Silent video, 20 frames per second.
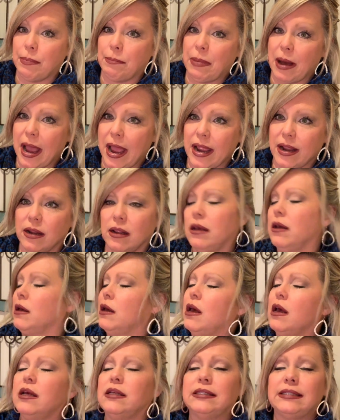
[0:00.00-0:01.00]
but
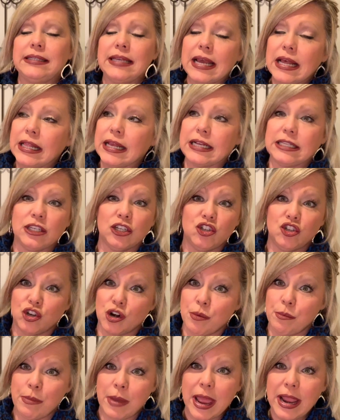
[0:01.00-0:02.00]
still, it's a
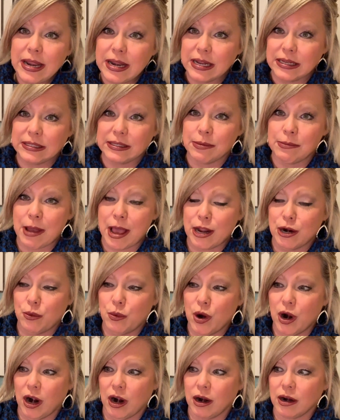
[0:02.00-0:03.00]
tremendous amount of
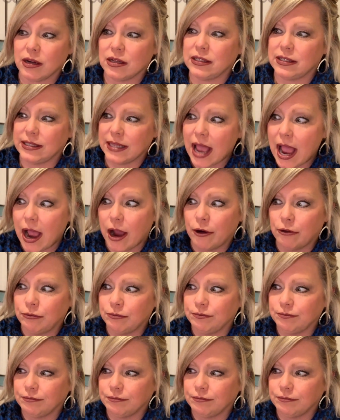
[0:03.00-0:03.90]
work. So